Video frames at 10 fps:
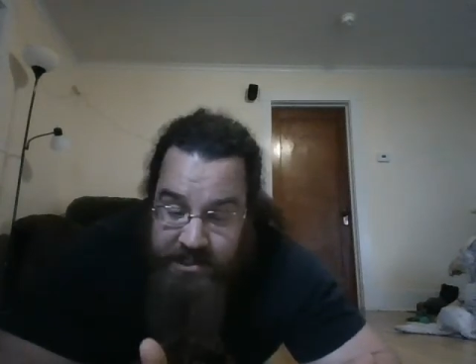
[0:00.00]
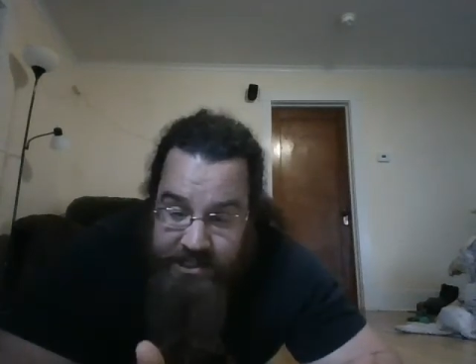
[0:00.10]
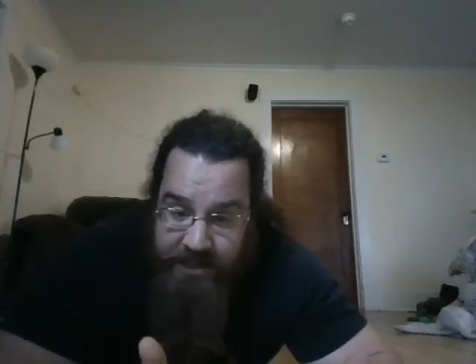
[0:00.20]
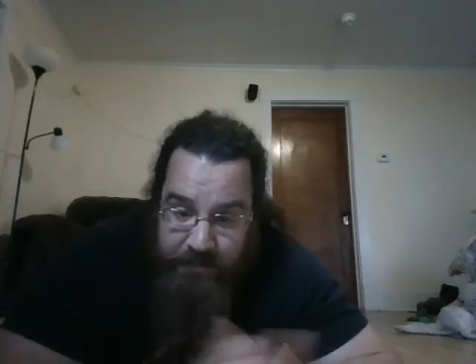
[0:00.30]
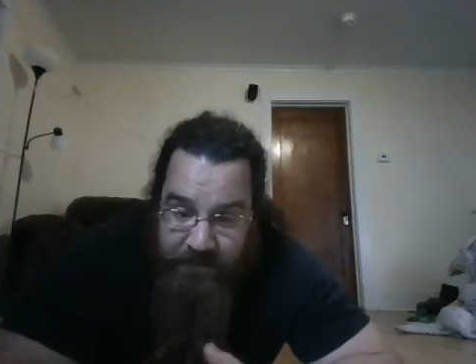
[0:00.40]

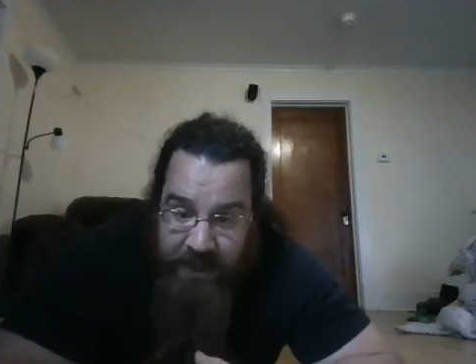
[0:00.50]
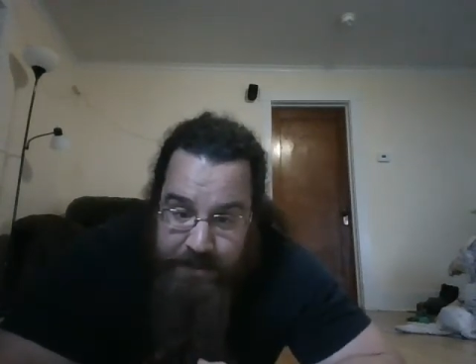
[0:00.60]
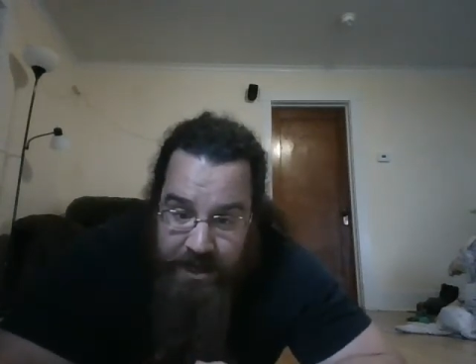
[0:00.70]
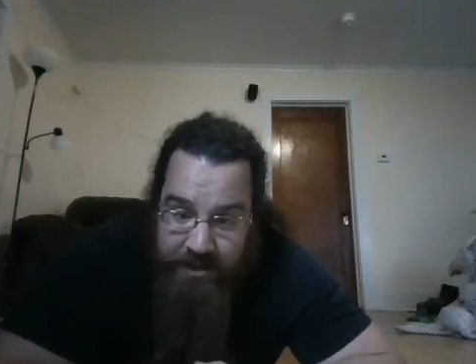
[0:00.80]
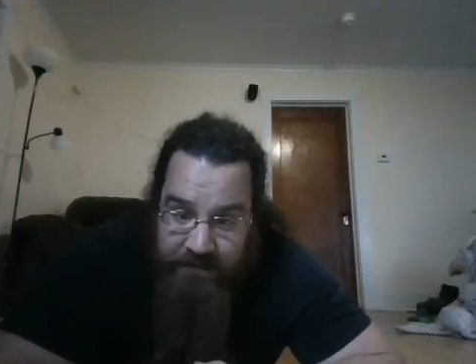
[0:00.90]
So you
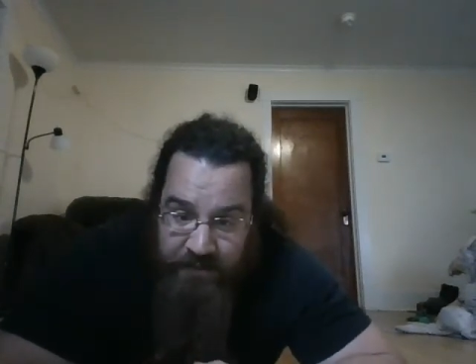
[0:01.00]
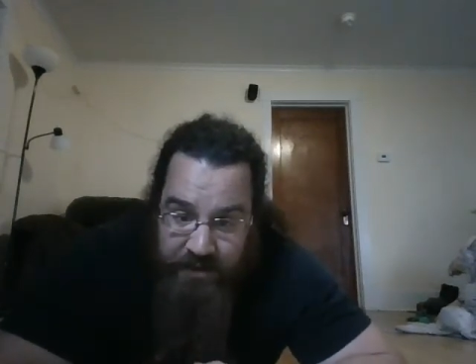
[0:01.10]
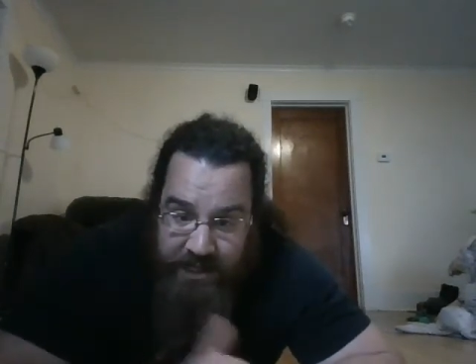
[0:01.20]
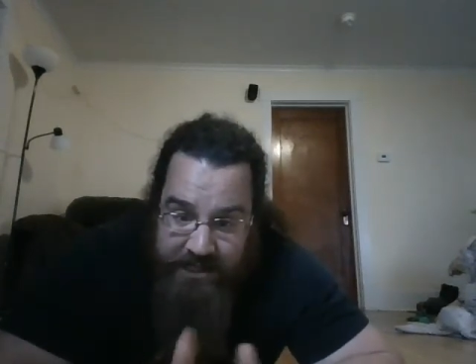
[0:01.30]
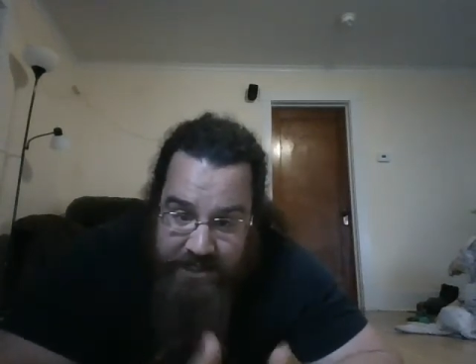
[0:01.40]
flop down on the
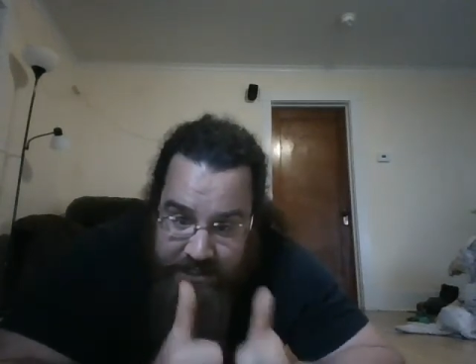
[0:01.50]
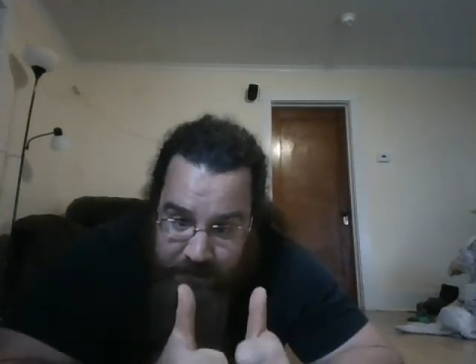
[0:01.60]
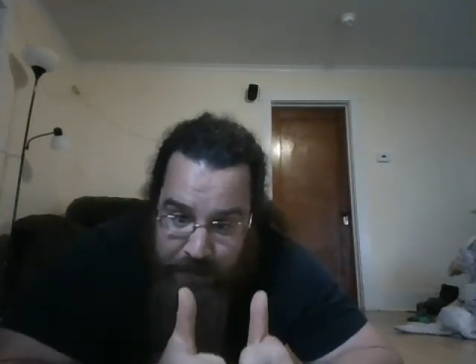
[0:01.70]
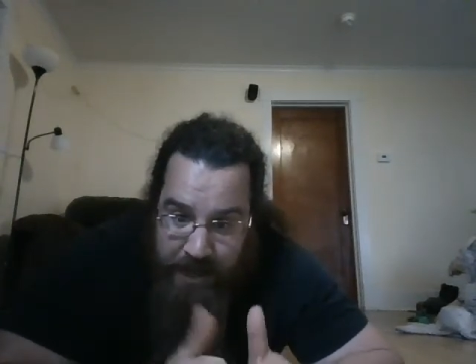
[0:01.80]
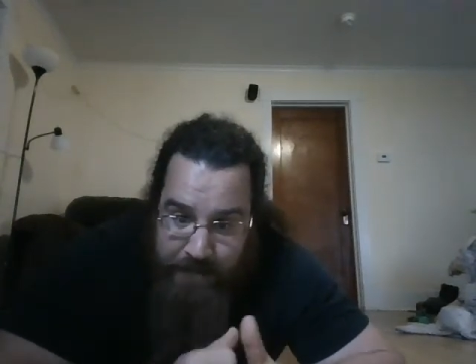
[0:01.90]
floor like this,
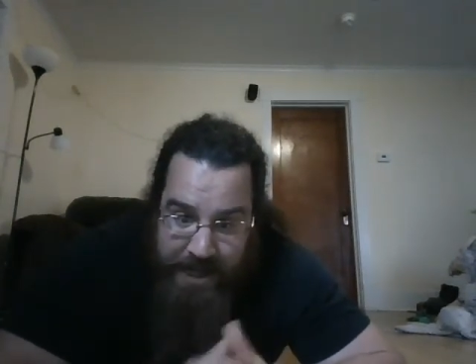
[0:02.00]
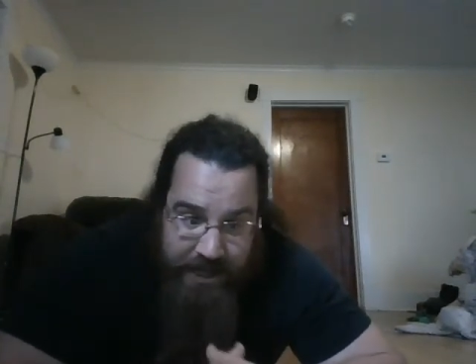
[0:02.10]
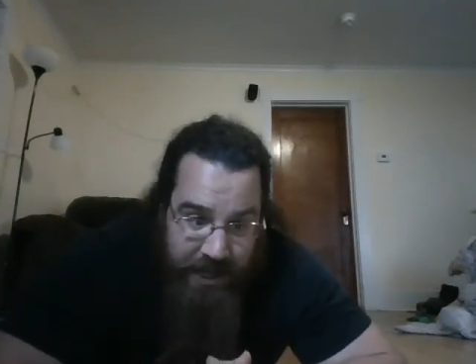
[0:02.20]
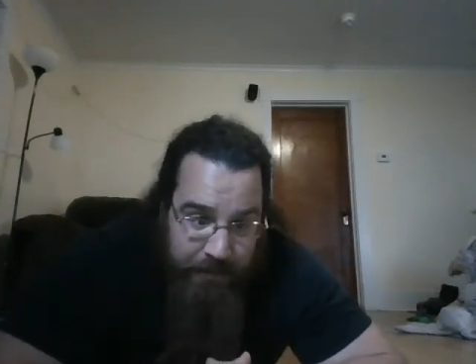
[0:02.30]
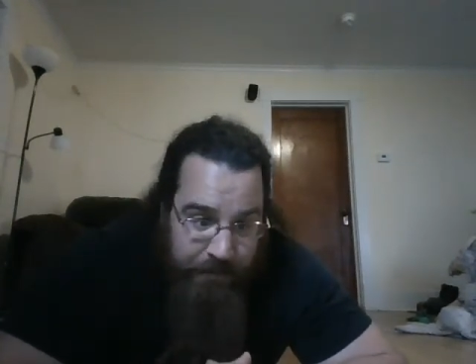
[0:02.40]
you pop
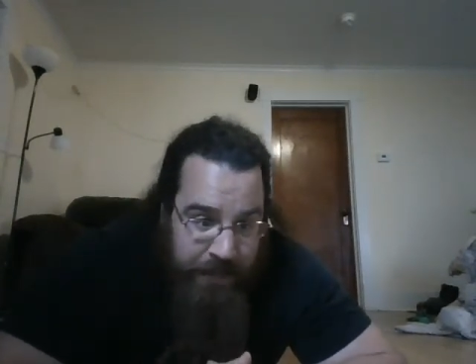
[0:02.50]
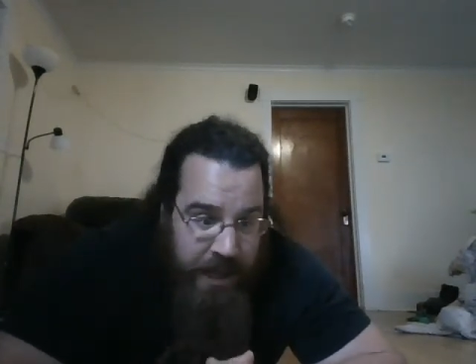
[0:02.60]
back up.